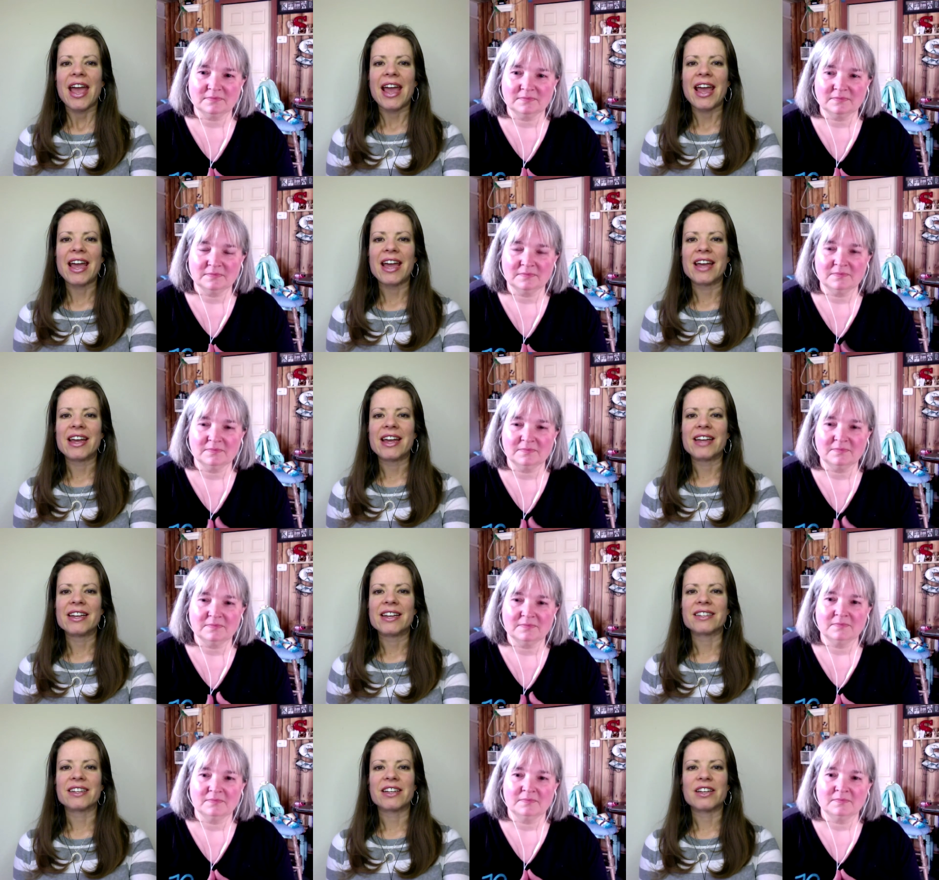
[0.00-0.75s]

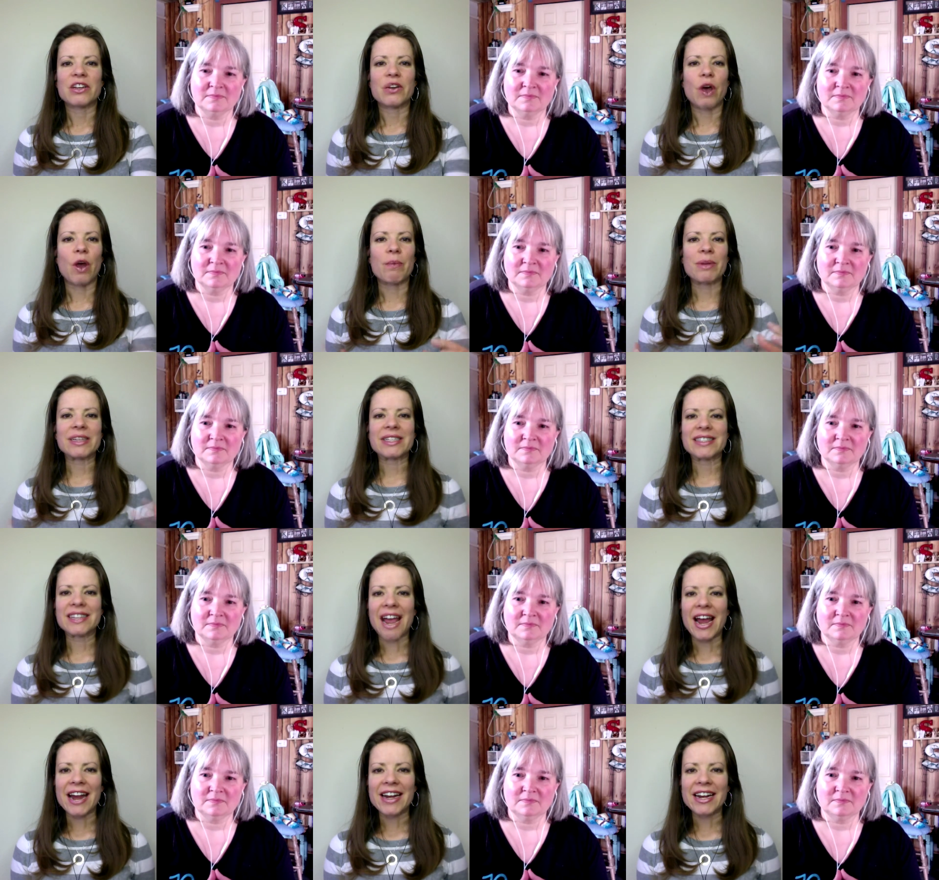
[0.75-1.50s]
Speaker 1: And, you know, I'm
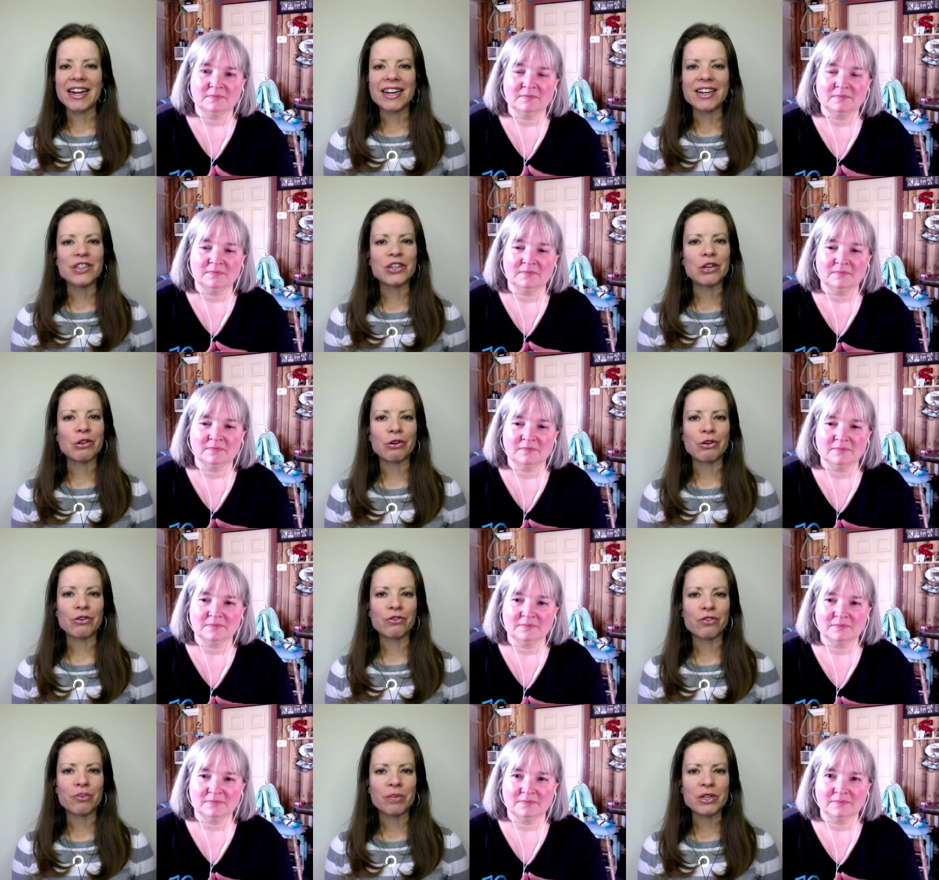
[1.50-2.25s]
excited to
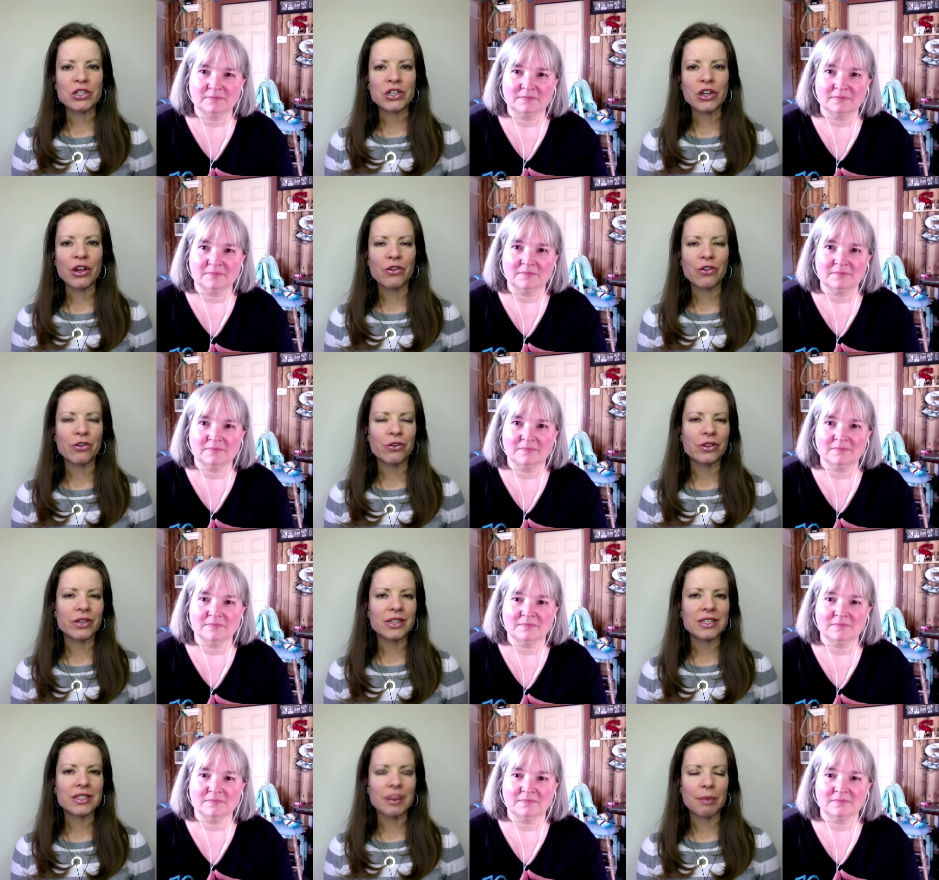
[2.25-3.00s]
learn from each other in
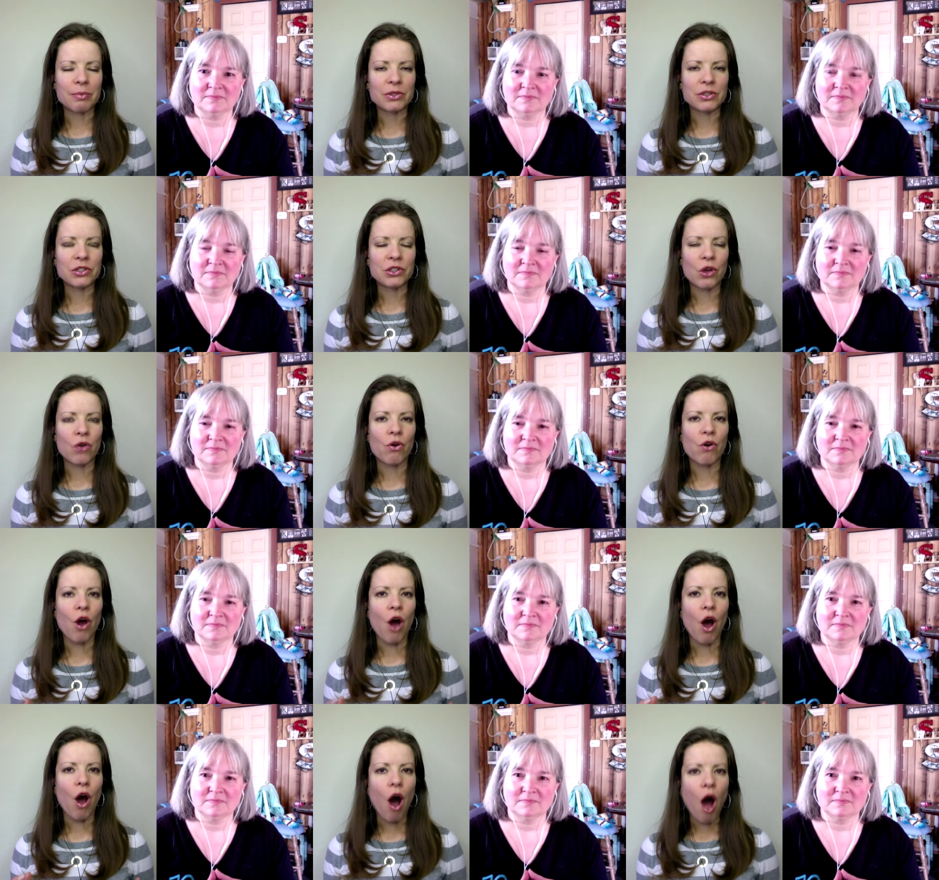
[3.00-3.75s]
this
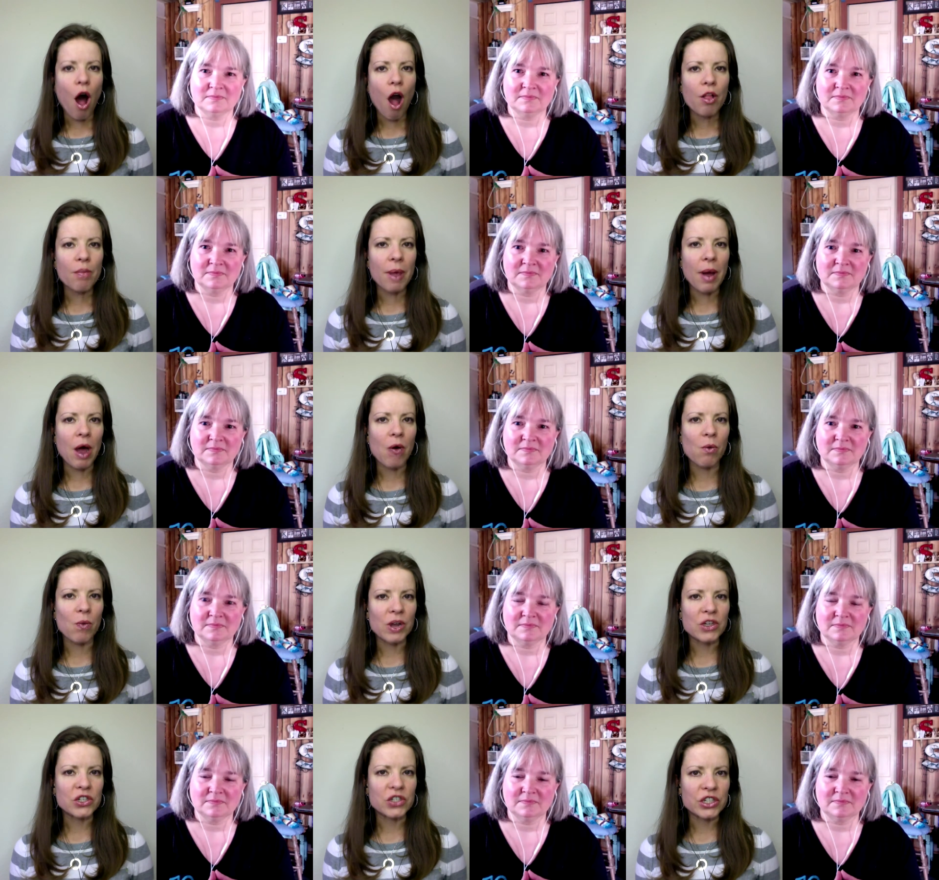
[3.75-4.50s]
episode all
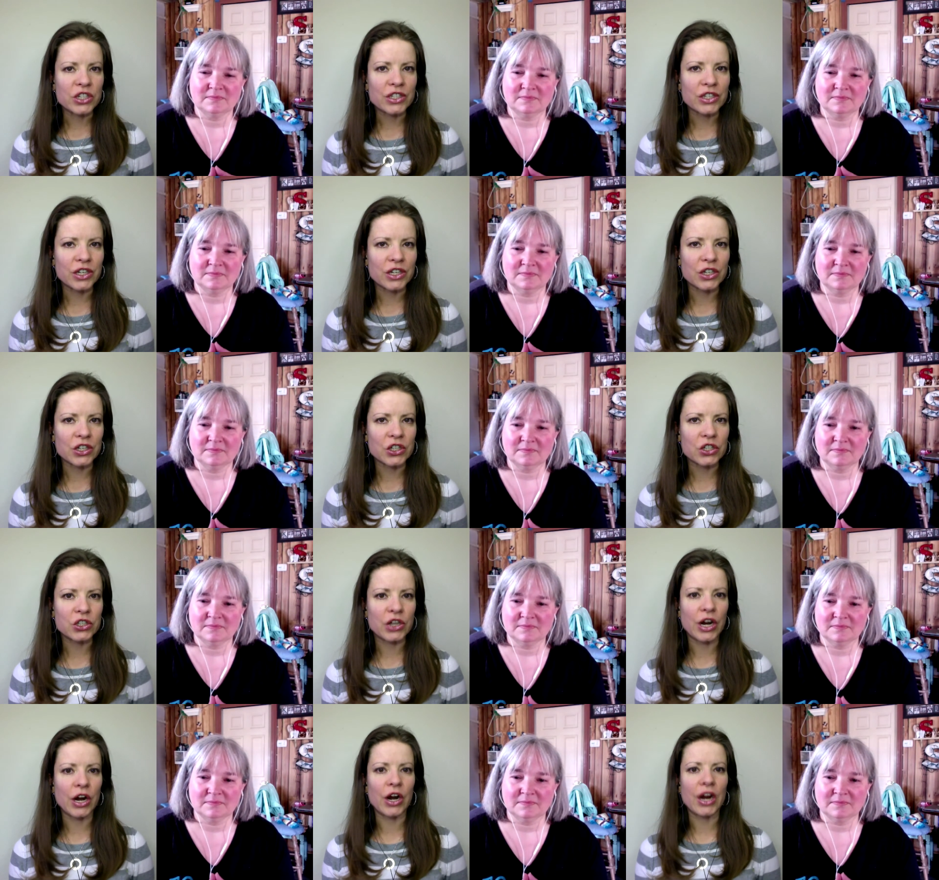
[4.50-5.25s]
about what she's going to
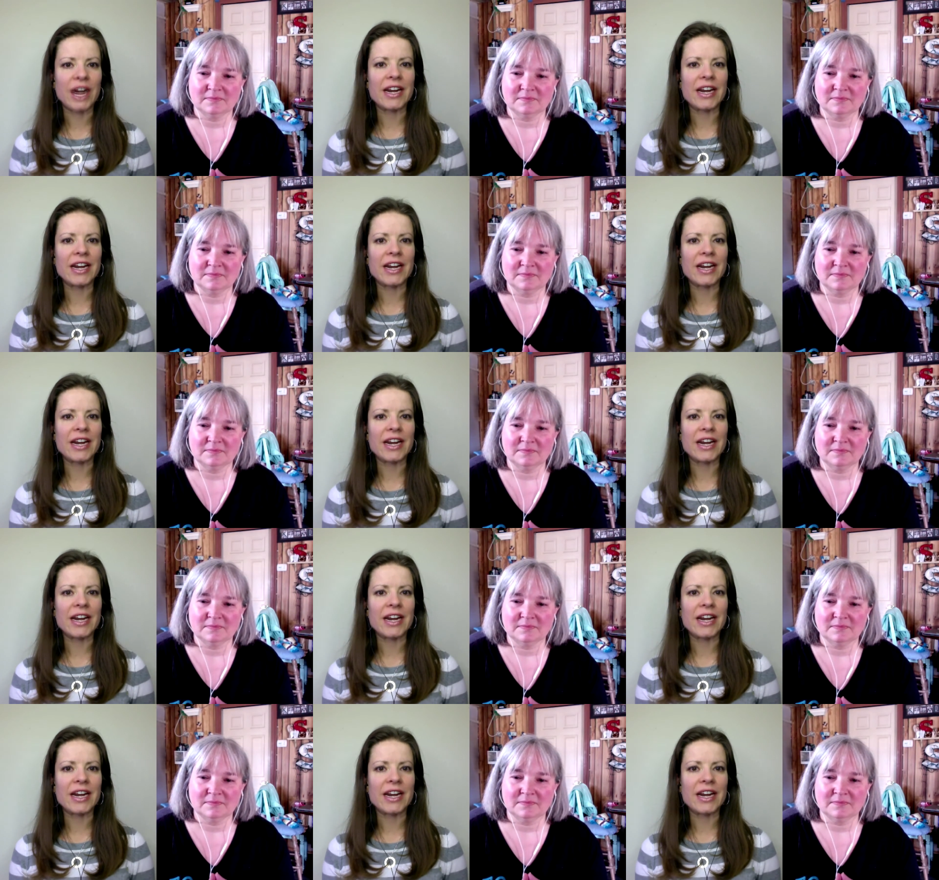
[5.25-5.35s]
share.